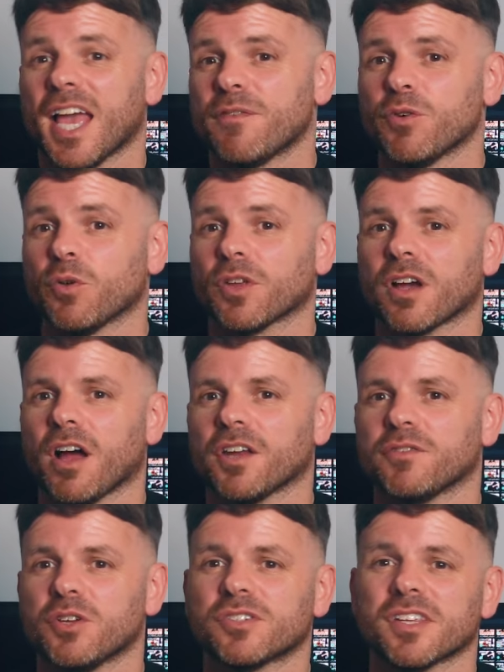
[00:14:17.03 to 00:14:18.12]
If you're the kind
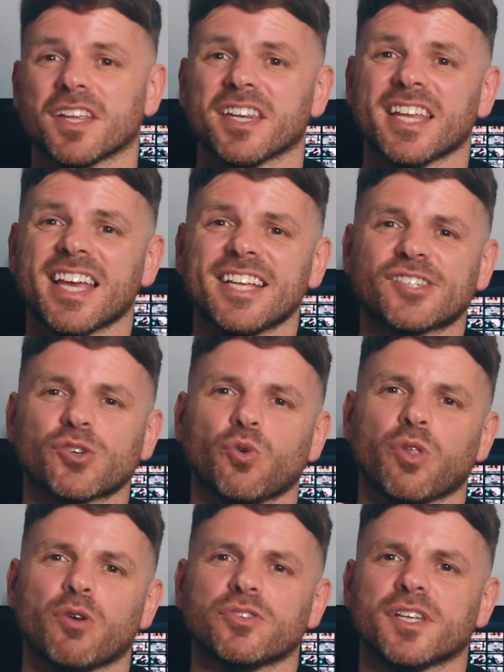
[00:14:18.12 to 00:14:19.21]
of user that needs
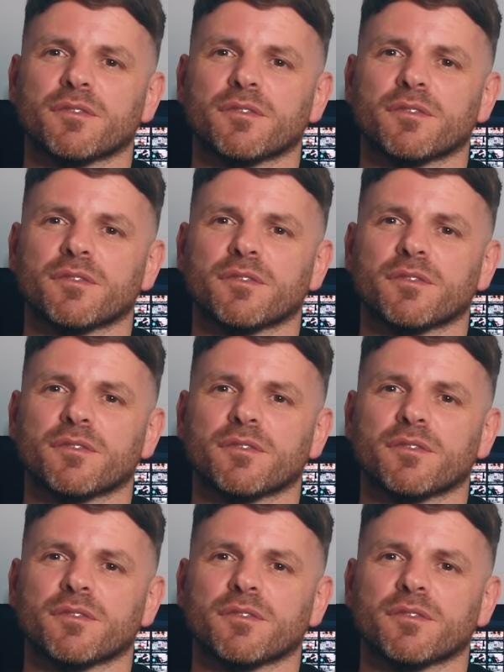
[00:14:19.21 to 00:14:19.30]
all those